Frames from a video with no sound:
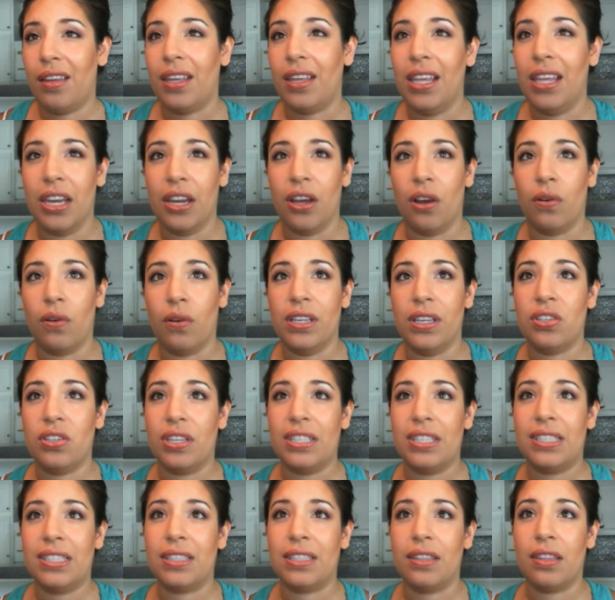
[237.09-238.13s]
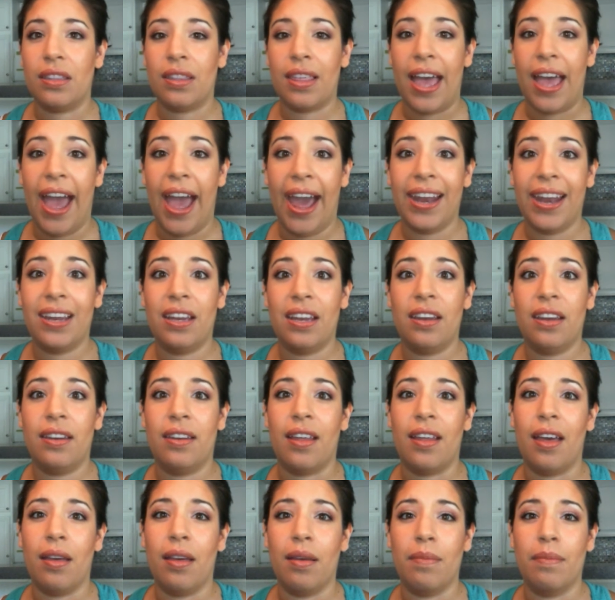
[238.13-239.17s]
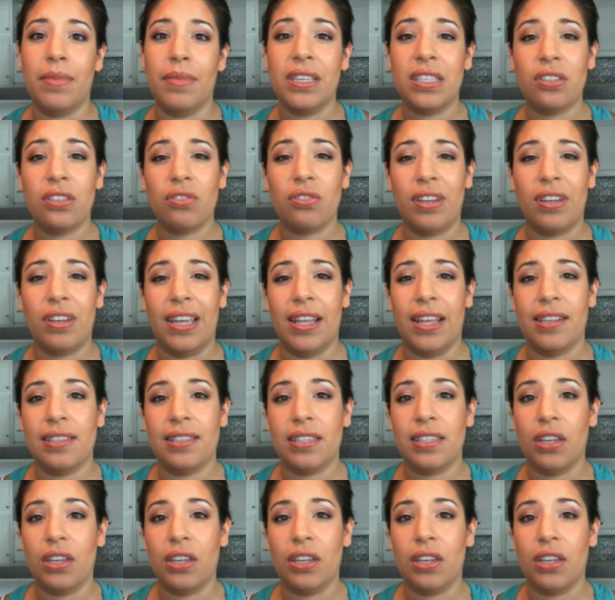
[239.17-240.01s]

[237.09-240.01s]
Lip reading: It's just the added mystery and